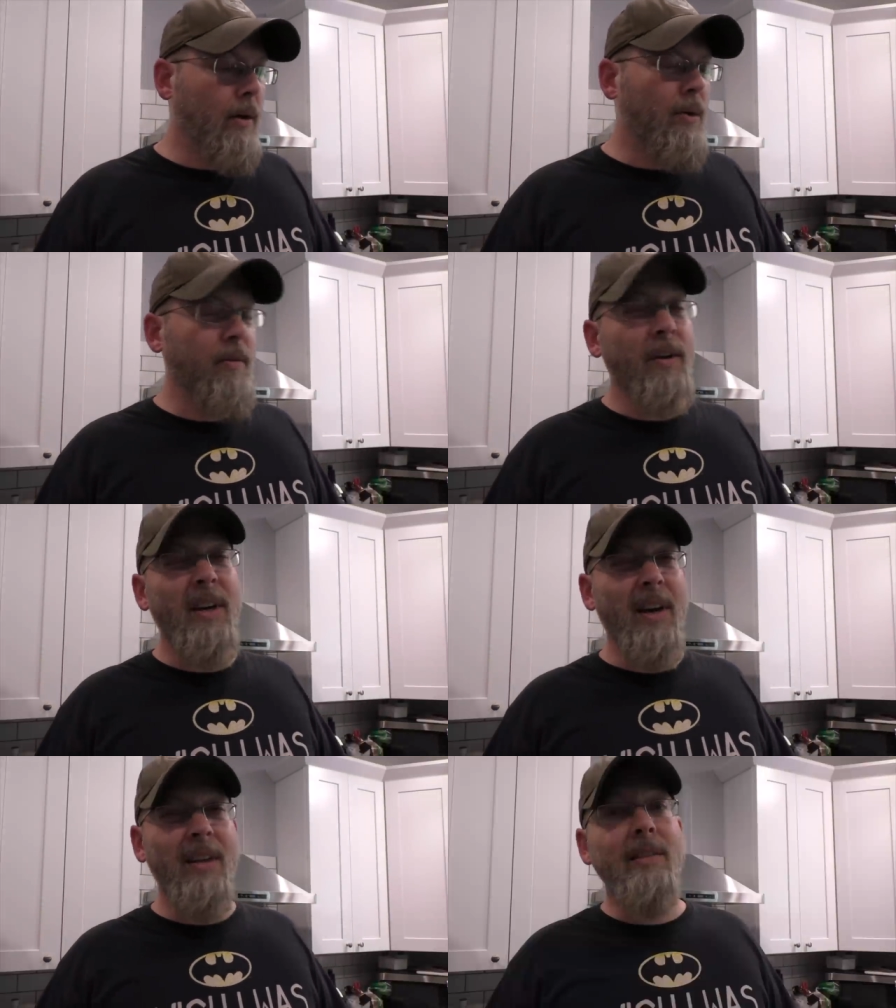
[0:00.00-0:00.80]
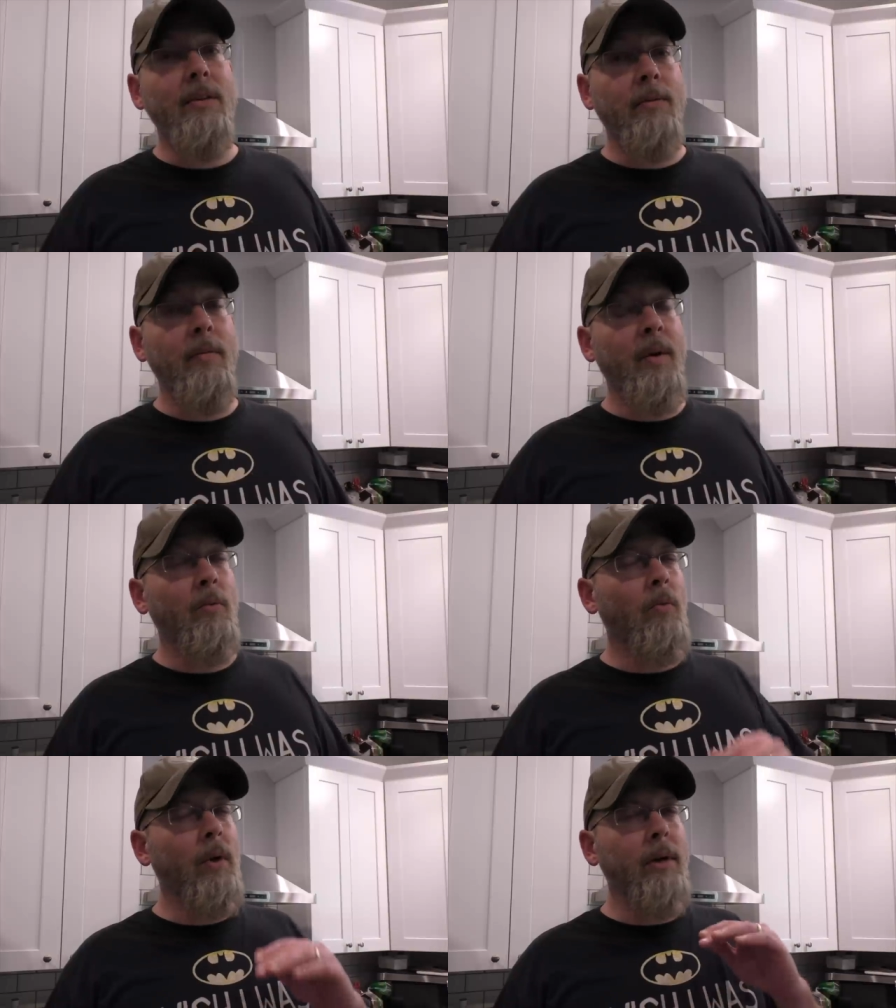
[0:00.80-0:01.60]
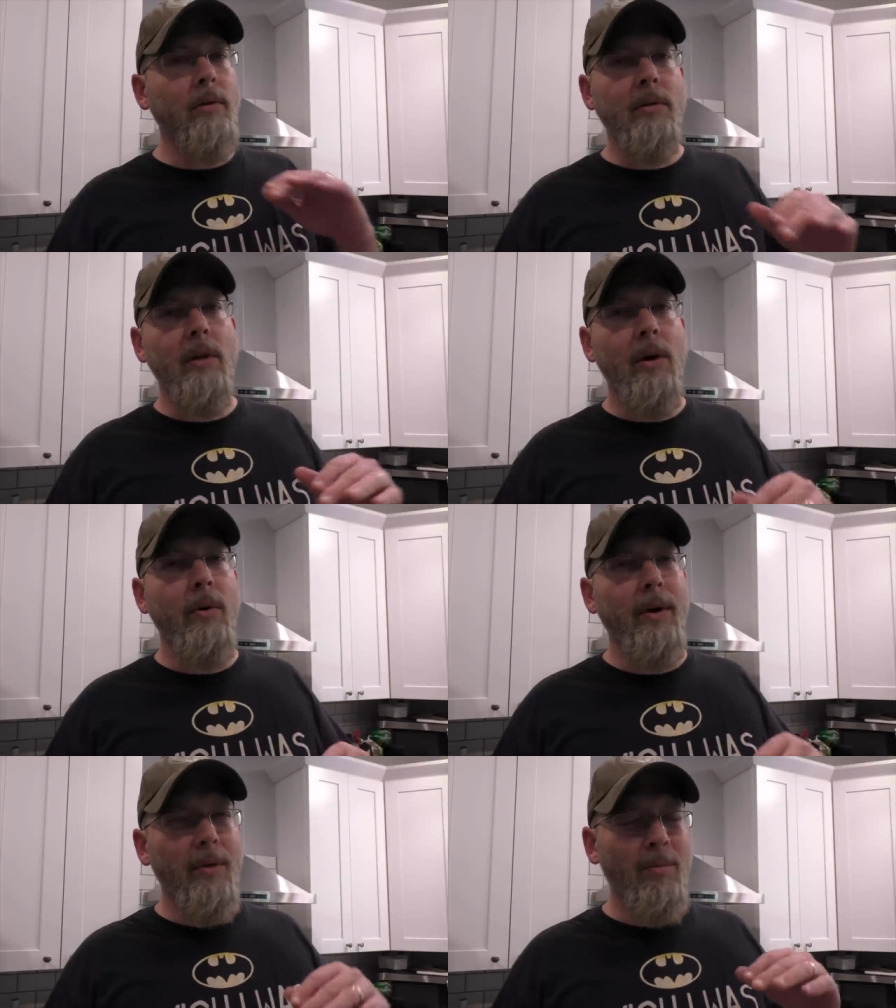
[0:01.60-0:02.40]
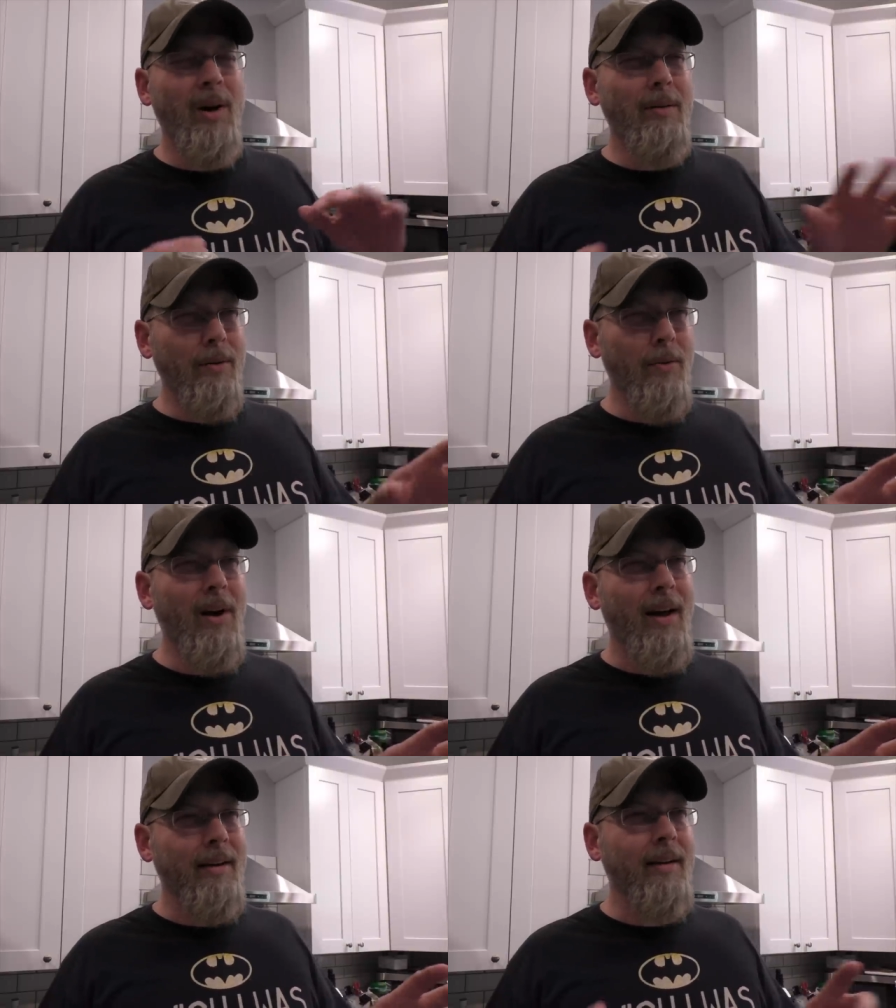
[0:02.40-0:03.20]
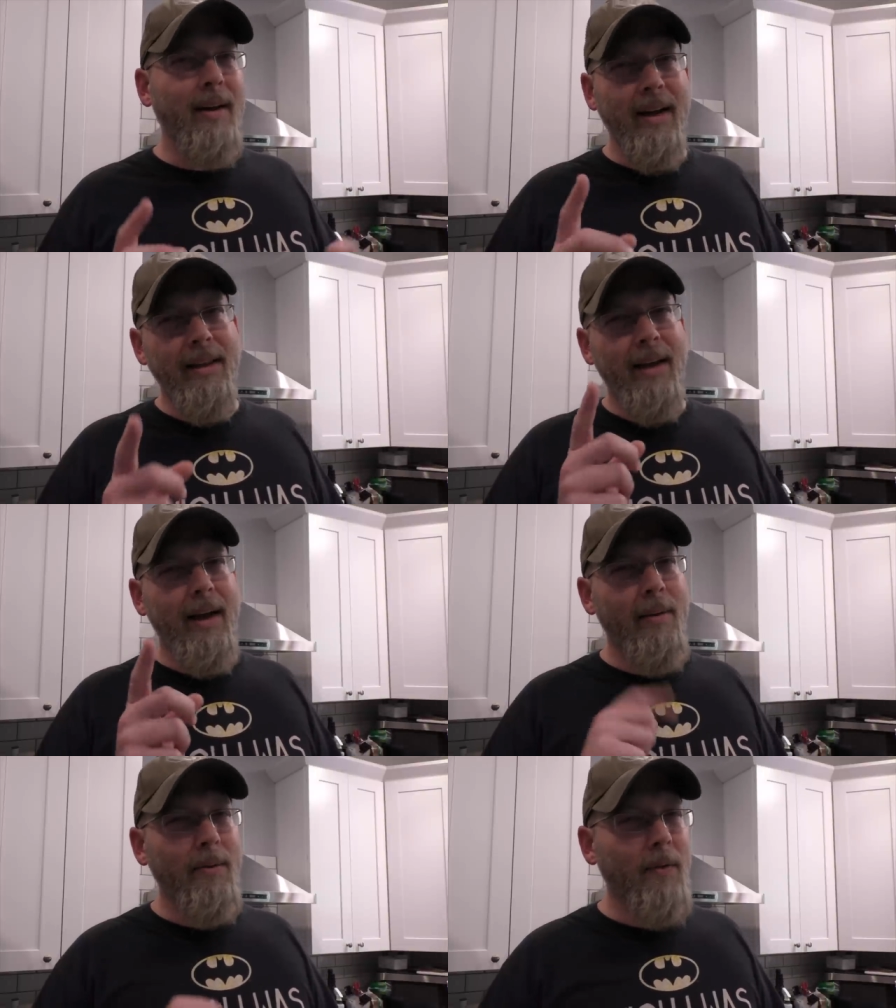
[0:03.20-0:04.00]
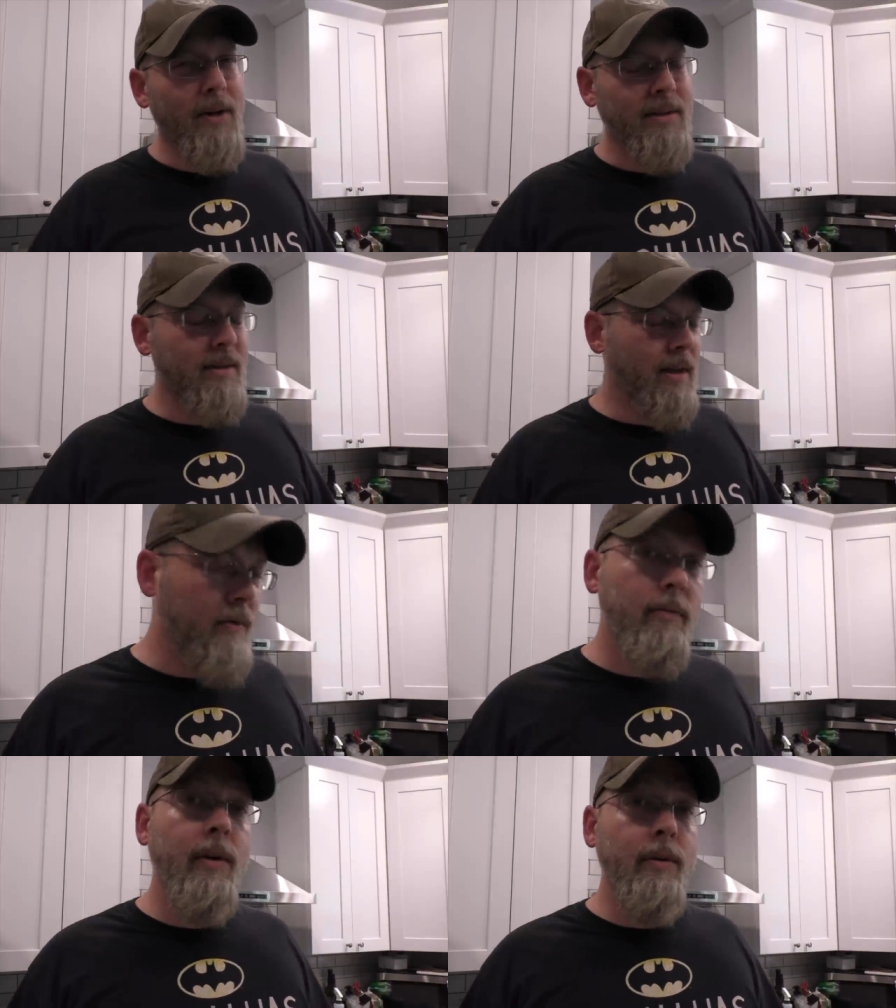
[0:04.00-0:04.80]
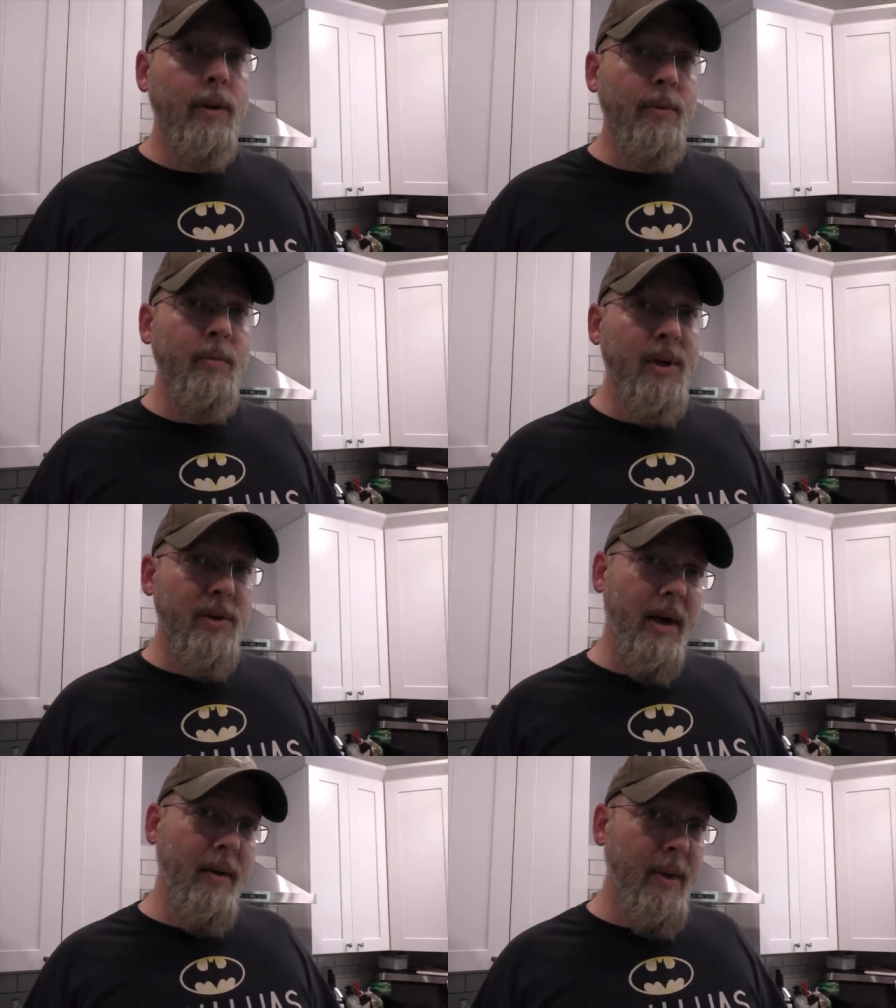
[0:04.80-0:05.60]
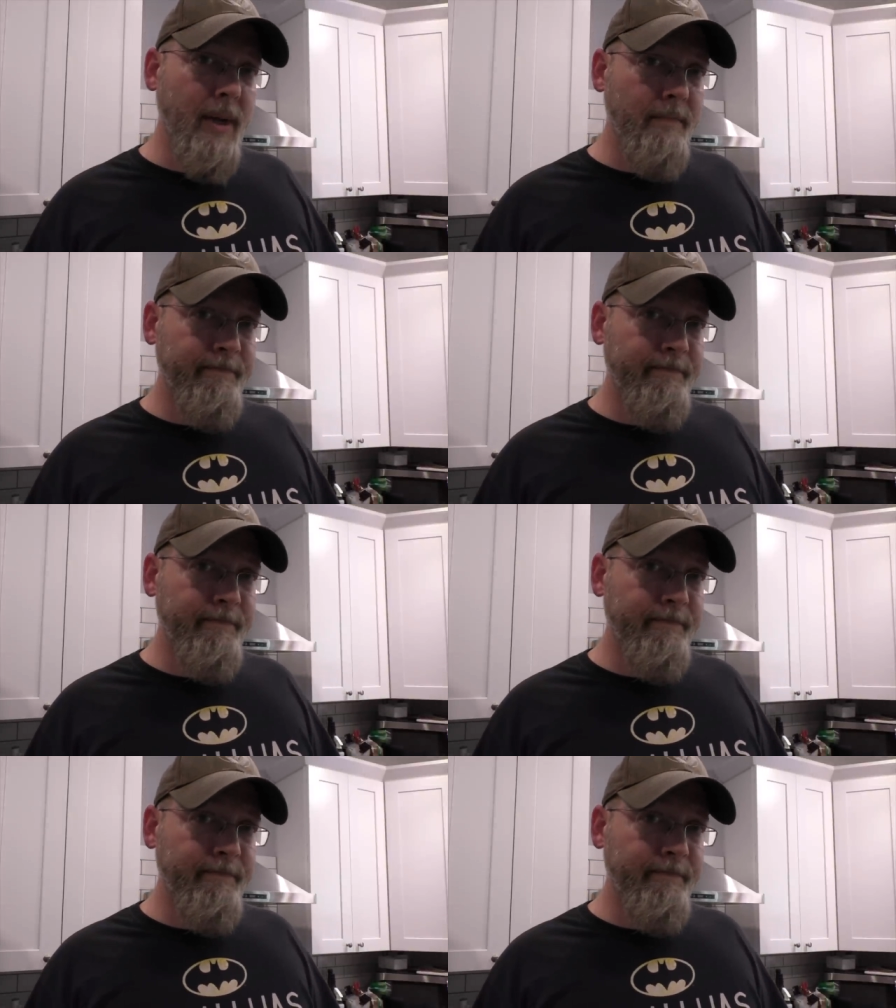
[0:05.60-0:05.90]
Or if it does, it'll ferment real slow and it'll probably rot. I had that happen once. Fruit Loops betrayed me.